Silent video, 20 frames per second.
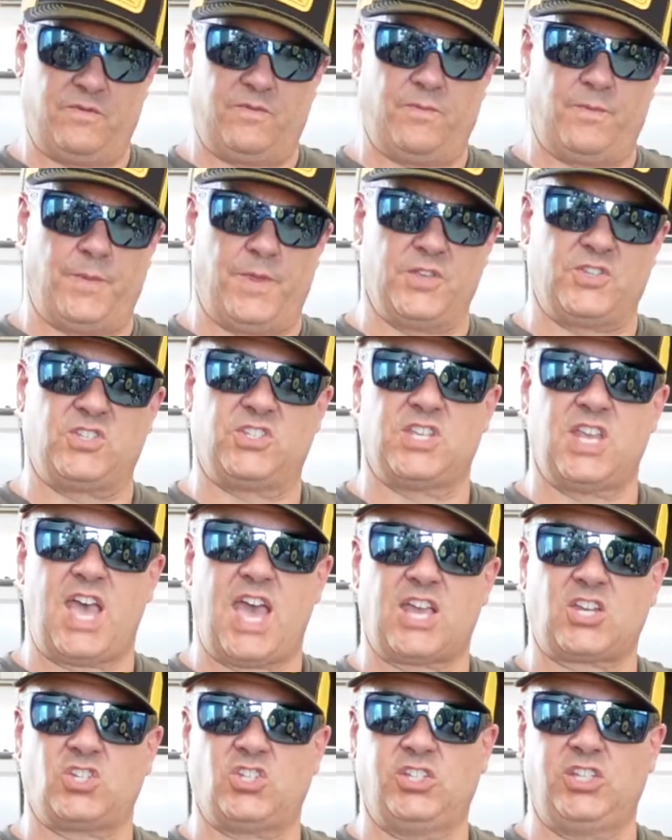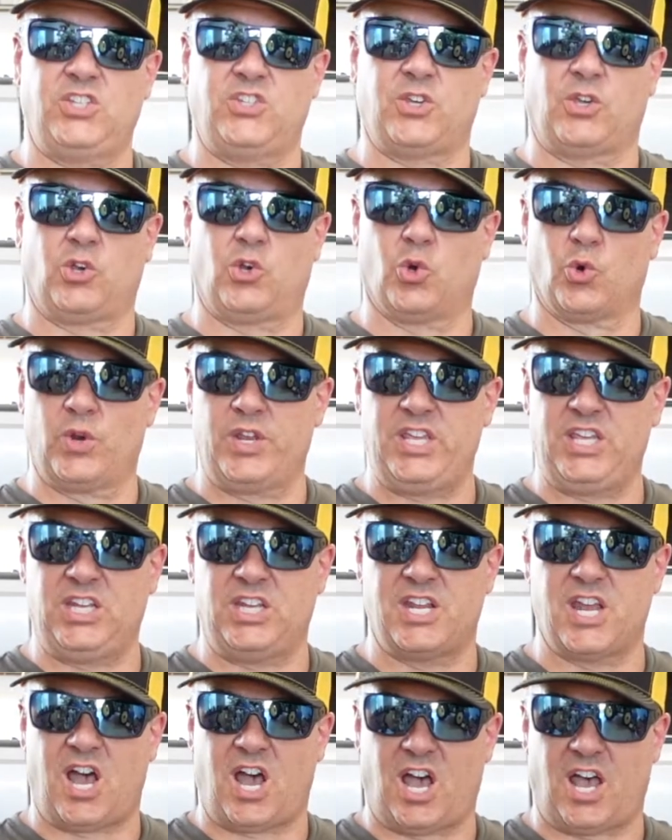This is actually the
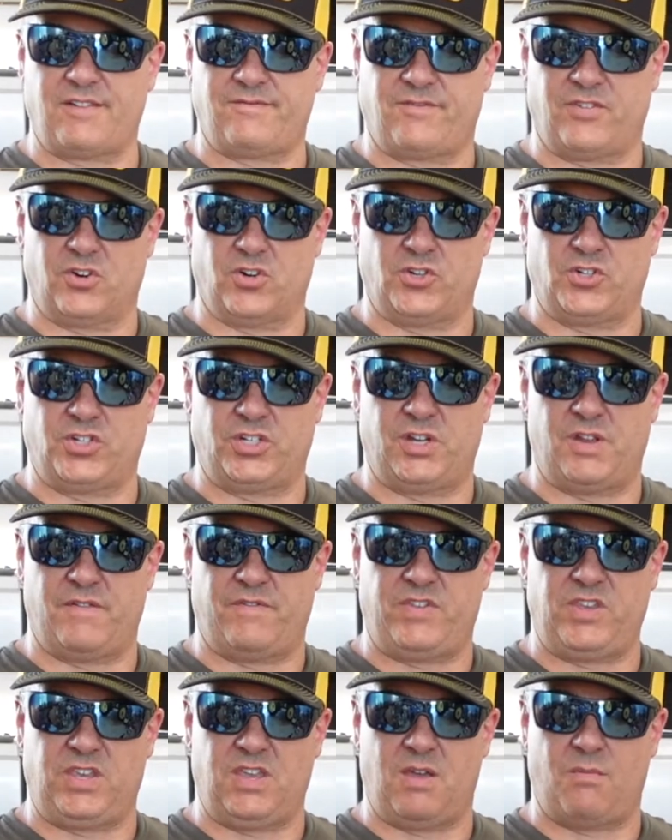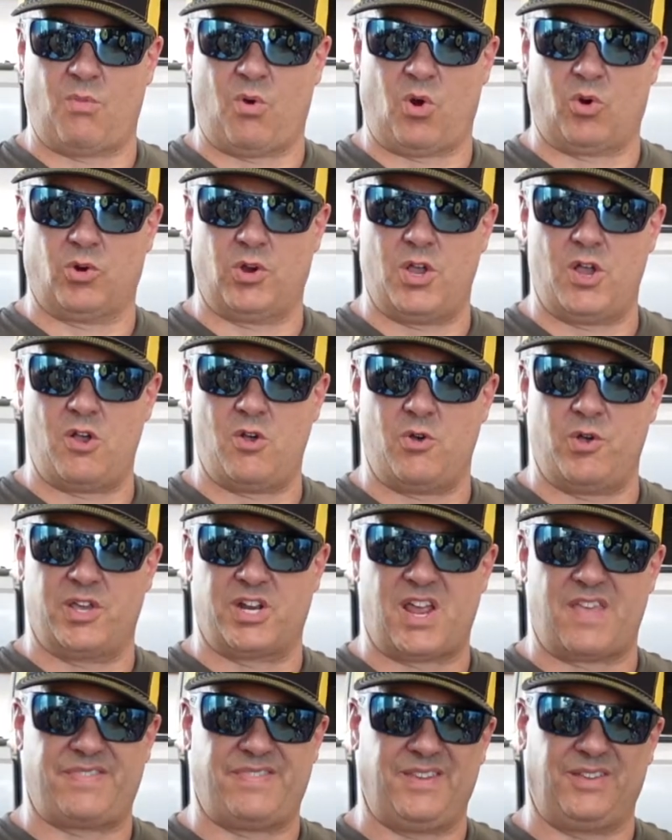green dot version of the MRO,
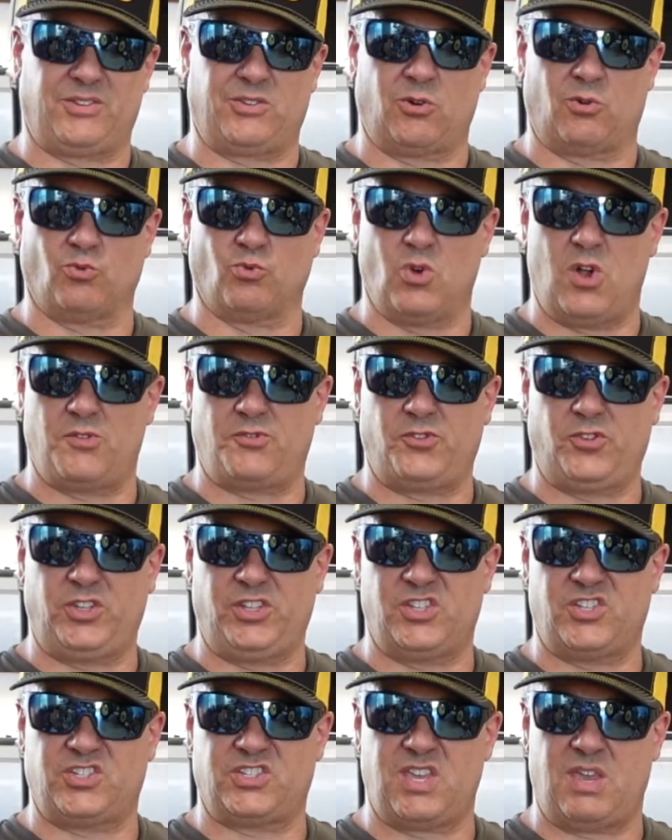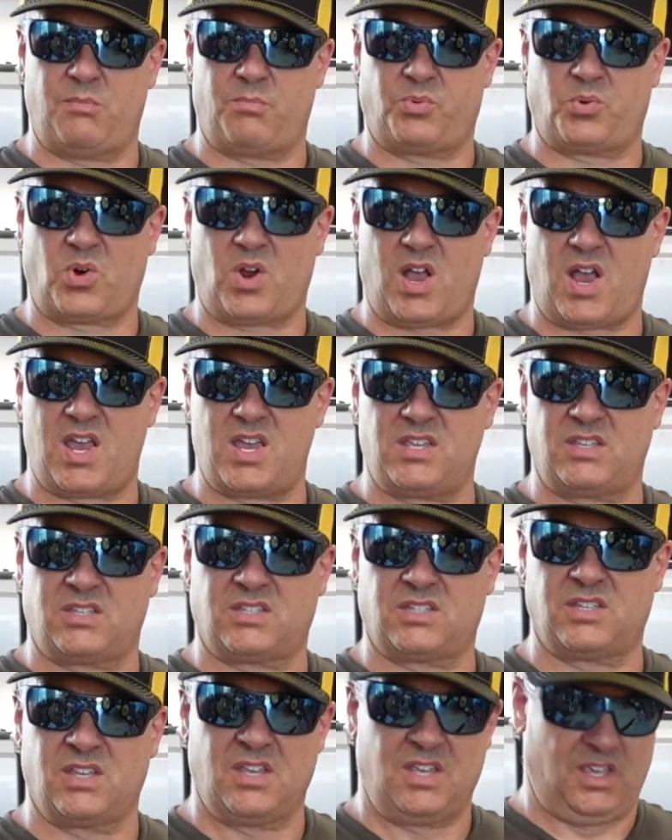and I think they're roughly the same
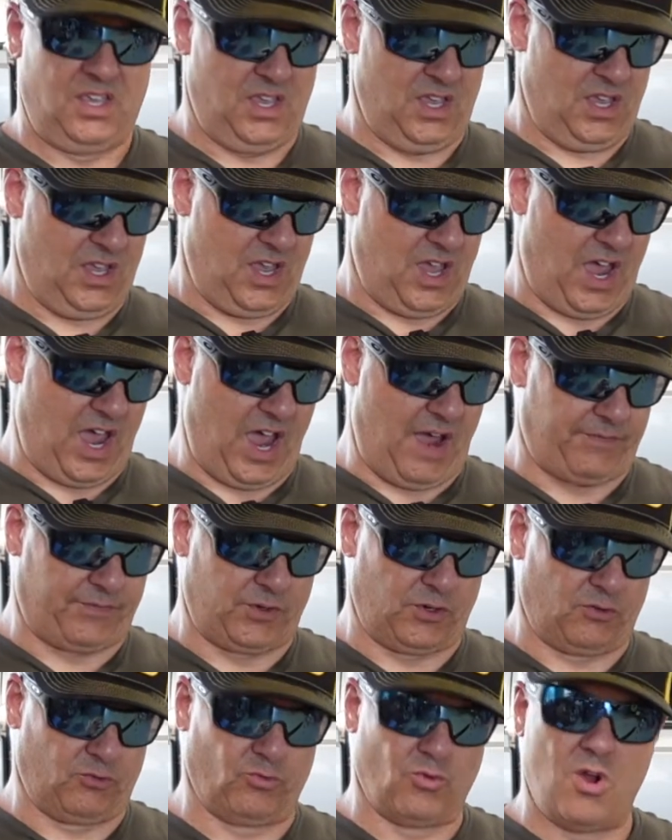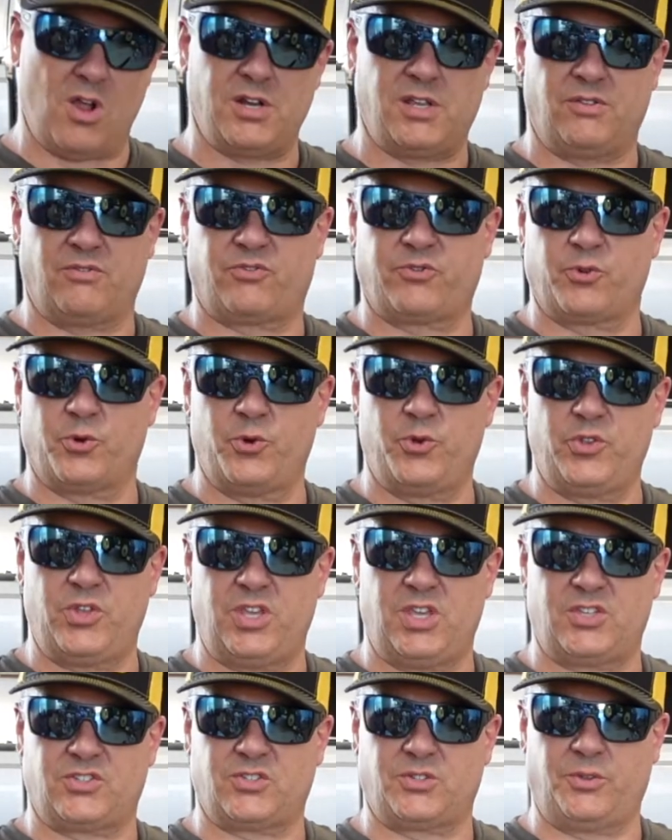price. After running through
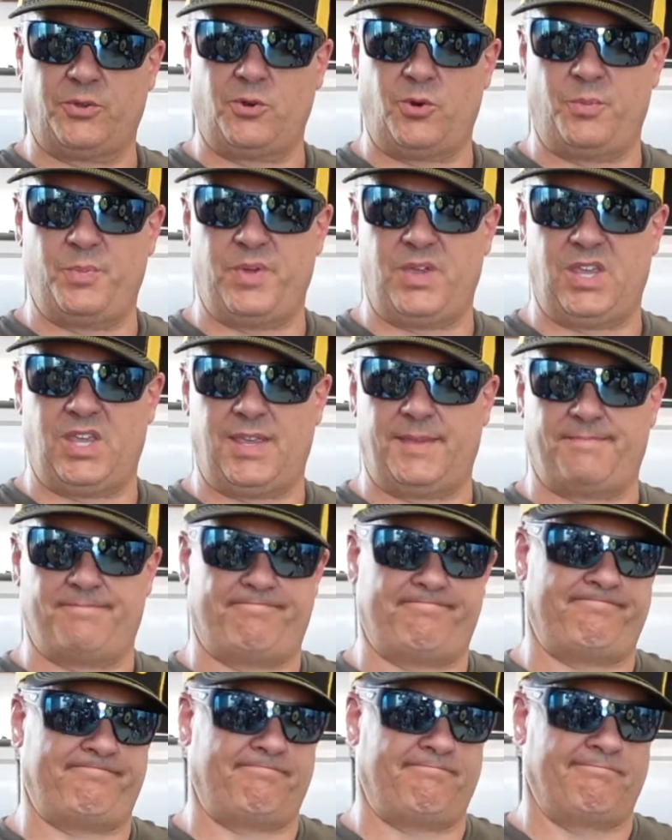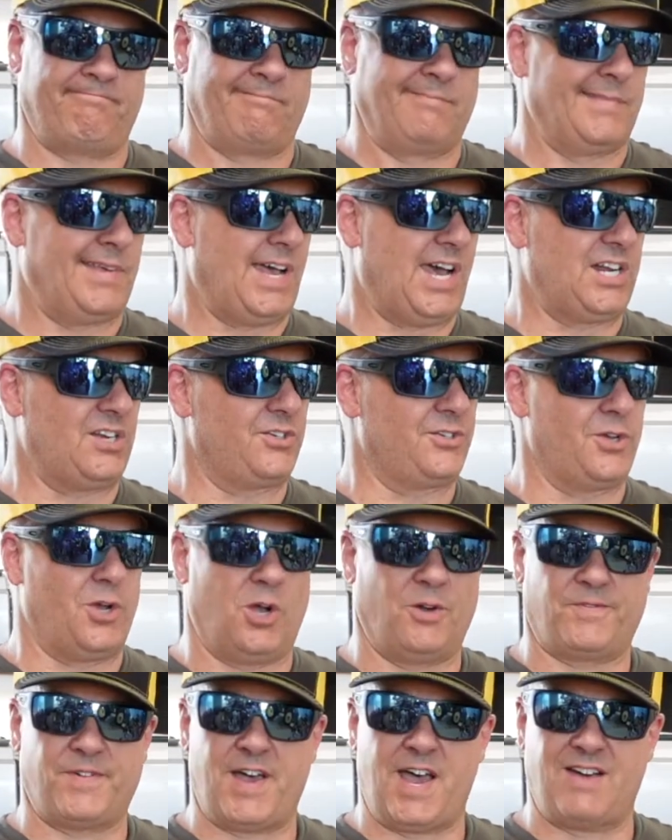this a little bit, I don't
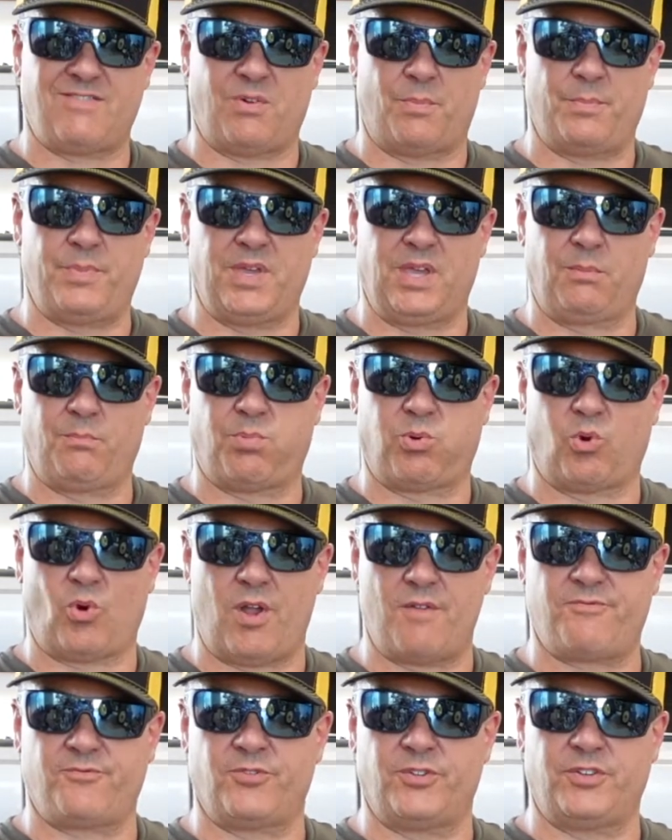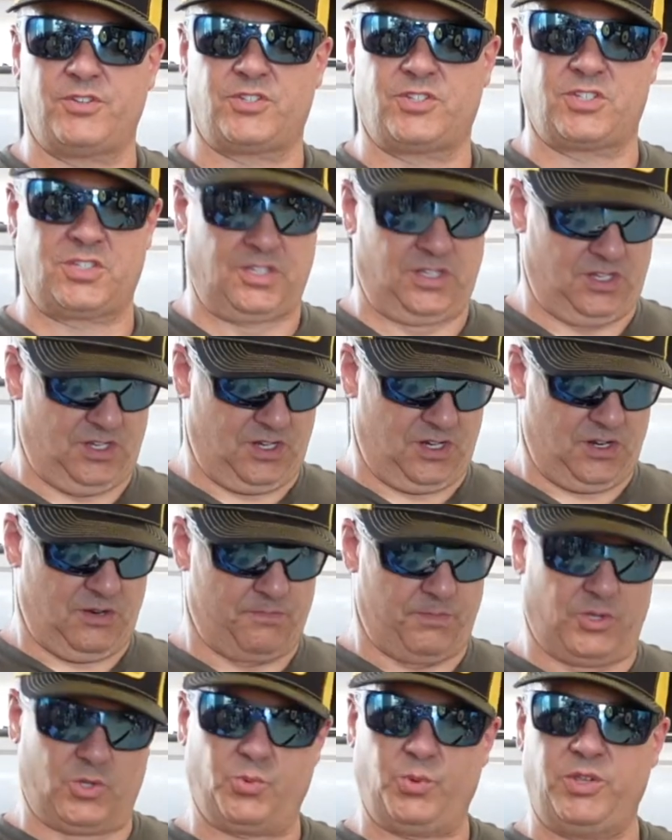know if I have a big preference
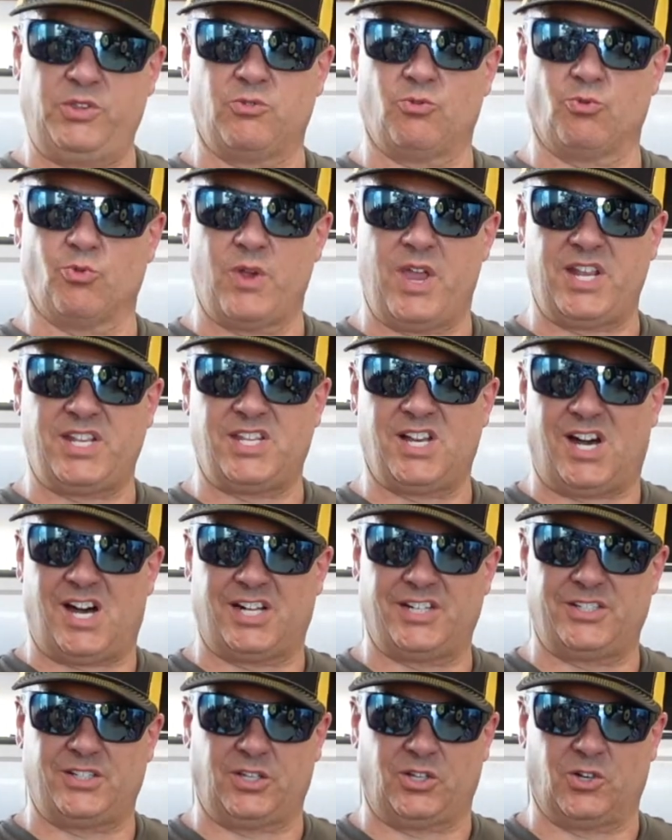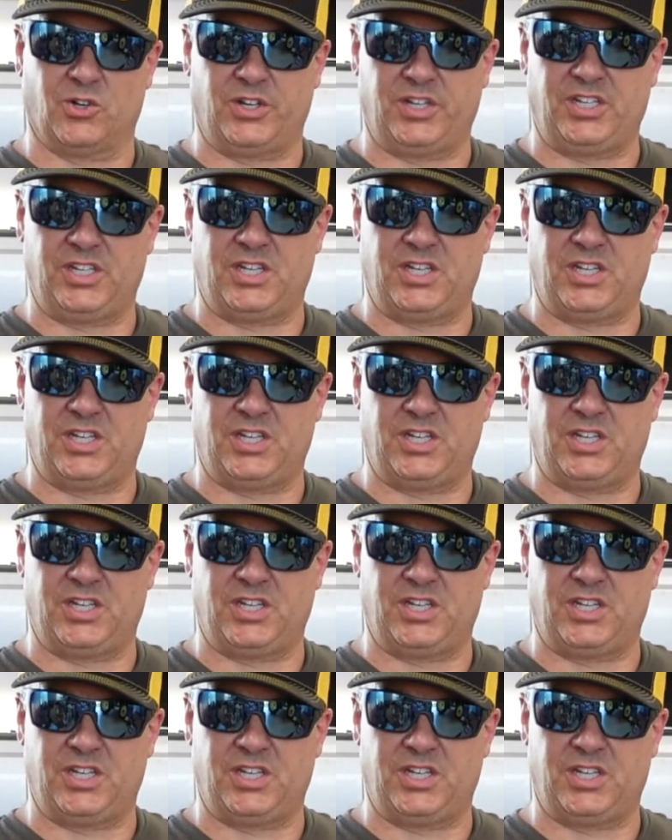between the red dot and the green